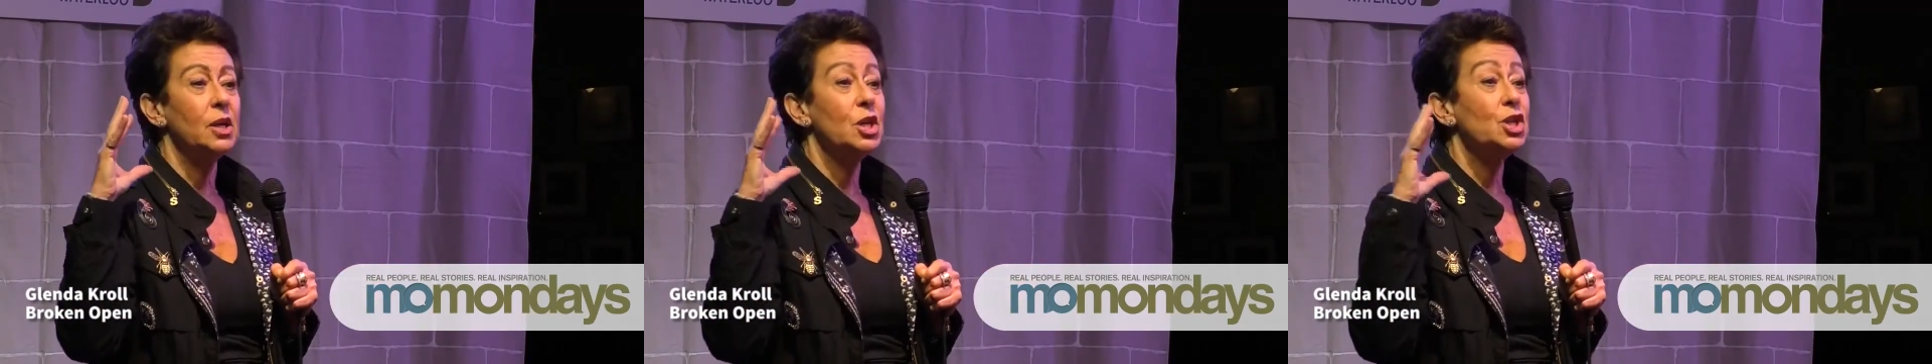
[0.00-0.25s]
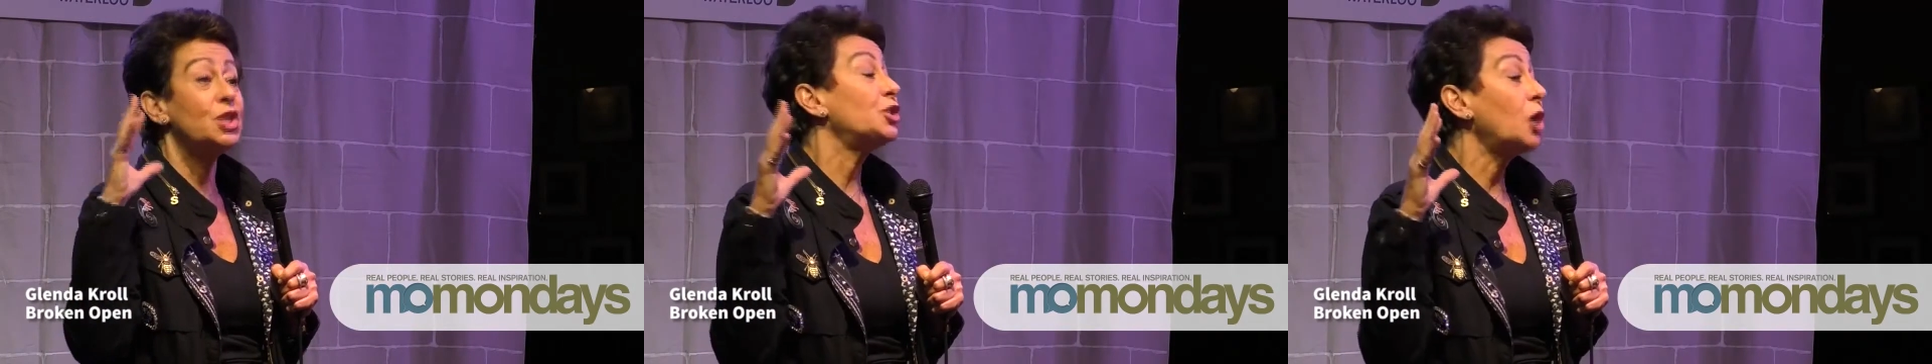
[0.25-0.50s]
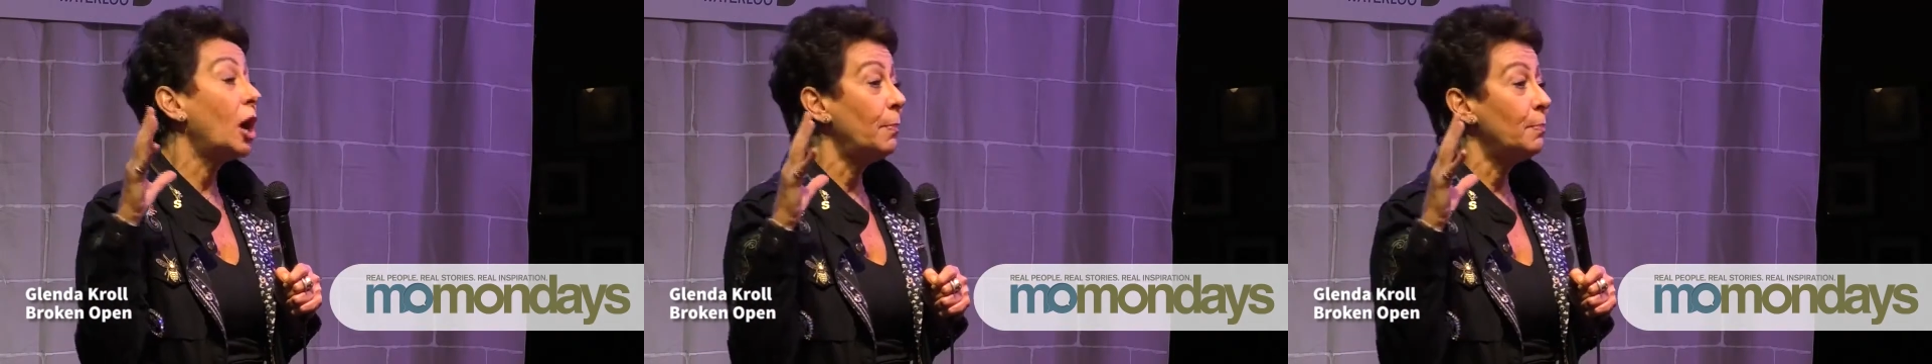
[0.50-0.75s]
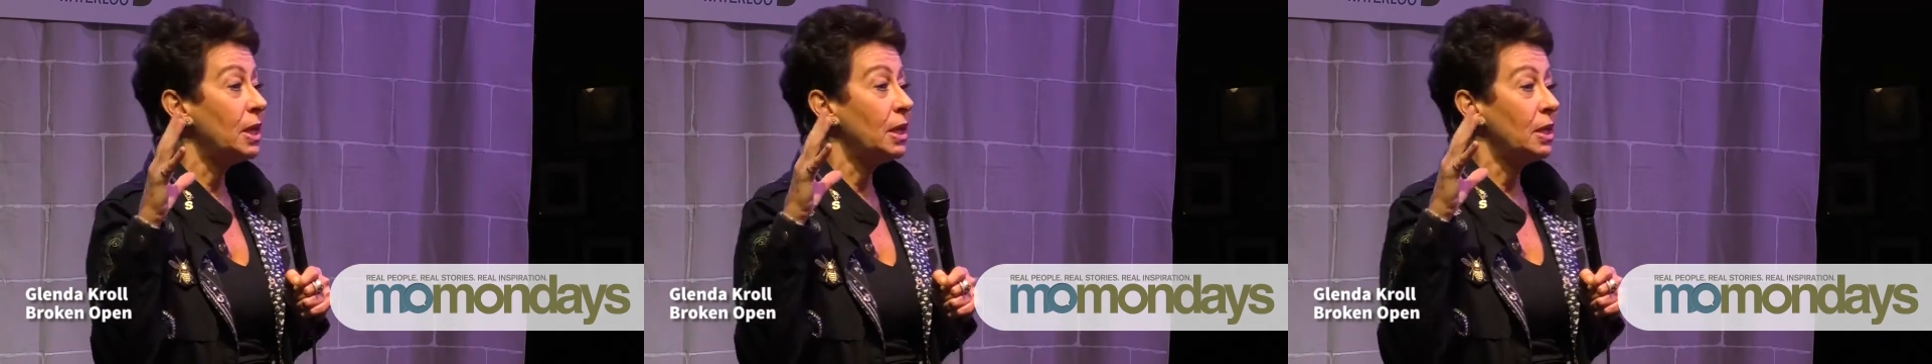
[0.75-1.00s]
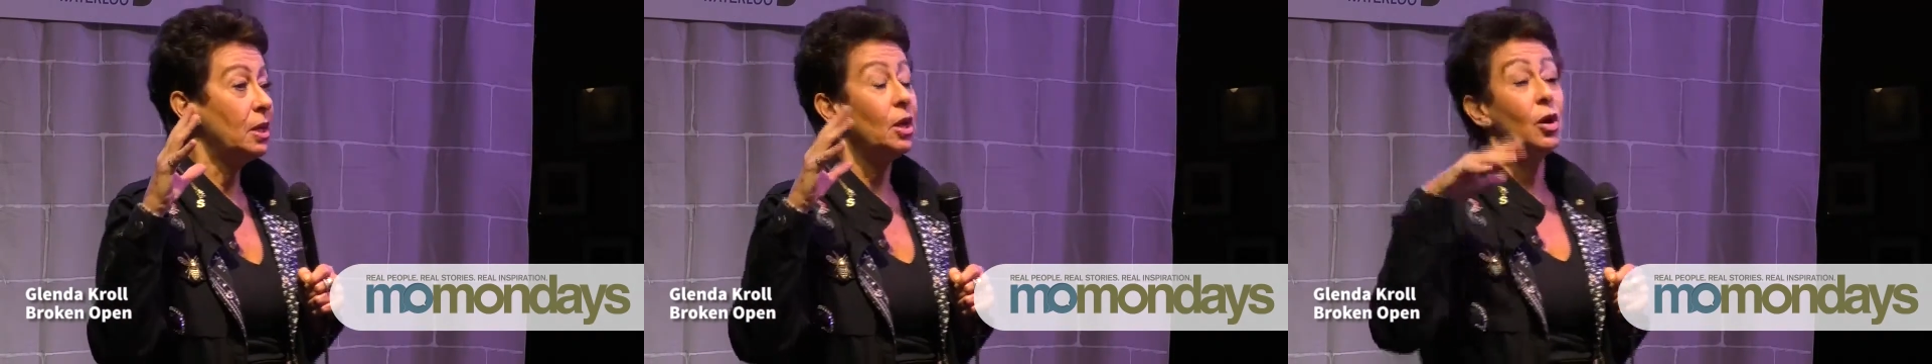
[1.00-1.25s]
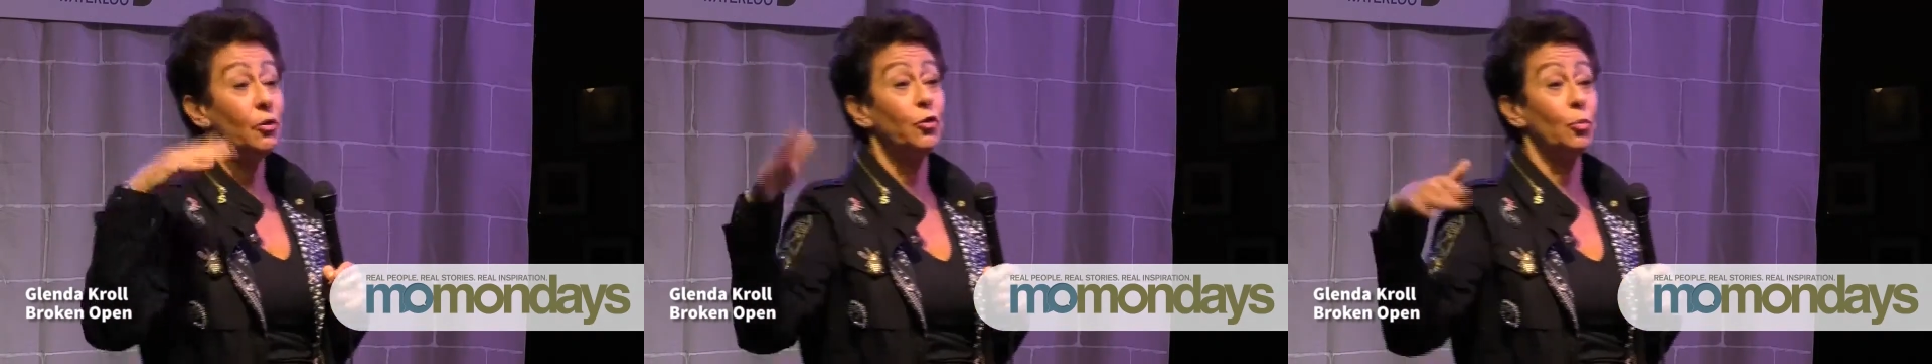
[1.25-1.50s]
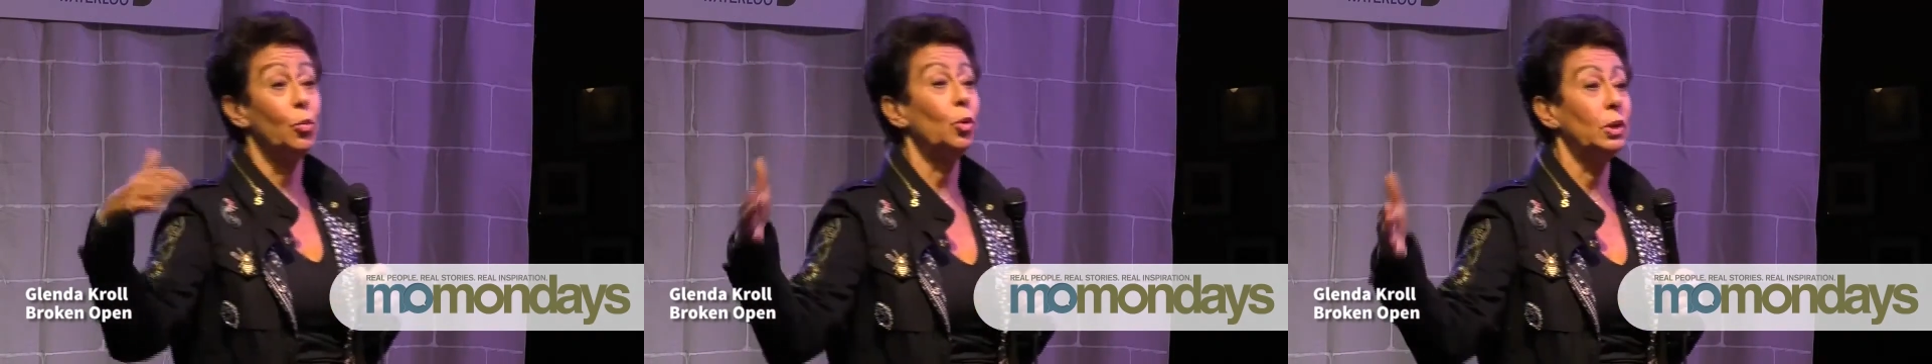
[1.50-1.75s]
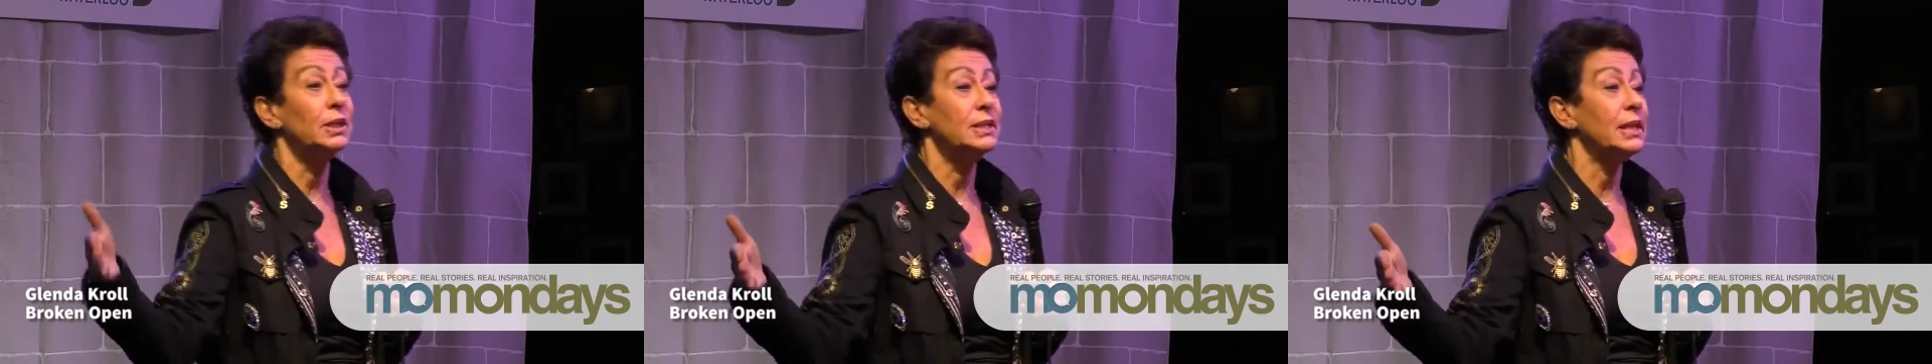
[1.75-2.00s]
stopped me from rolling